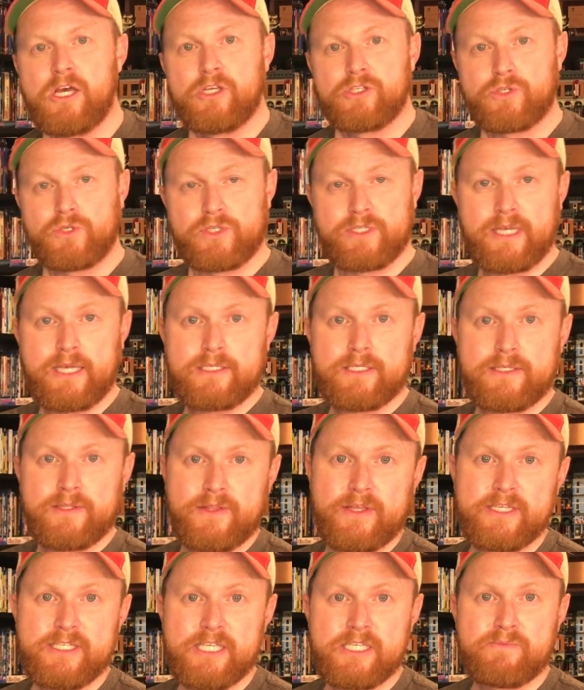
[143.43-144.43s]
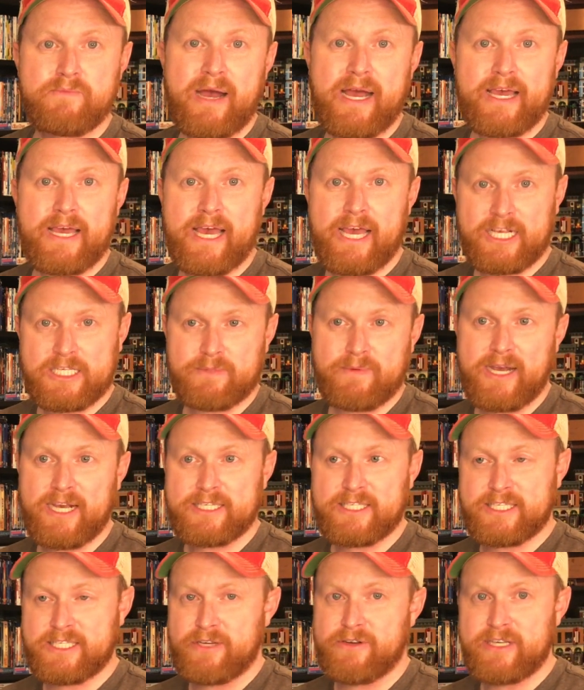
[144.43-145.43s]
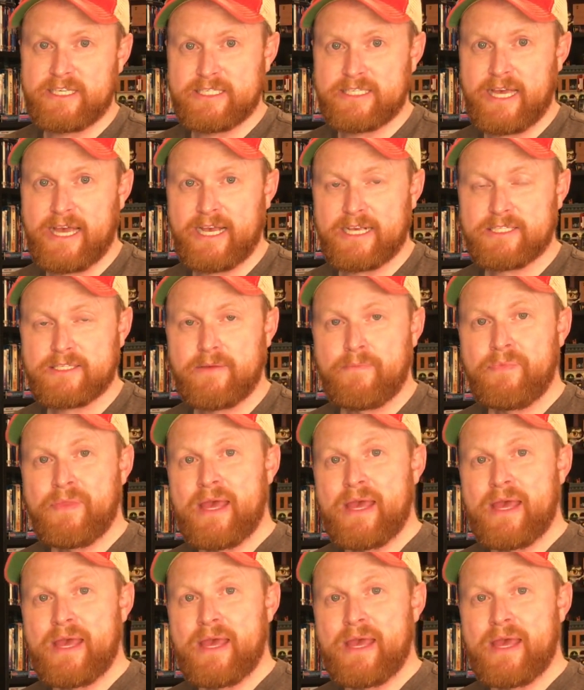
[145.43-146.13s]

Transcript: So since this is my Xbox Series X,